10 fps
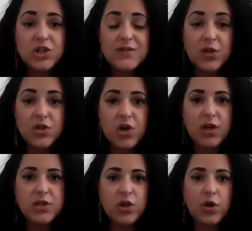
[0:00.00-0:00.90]
She's on
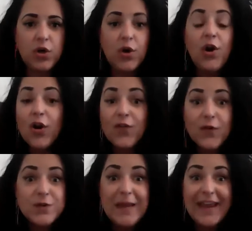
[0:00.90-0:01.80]
target to earn her
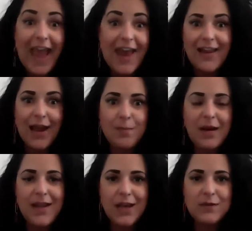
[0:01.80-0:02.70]
first pink Cadillac
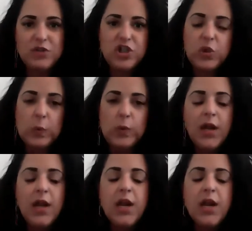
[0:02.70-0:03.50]
by the end of June.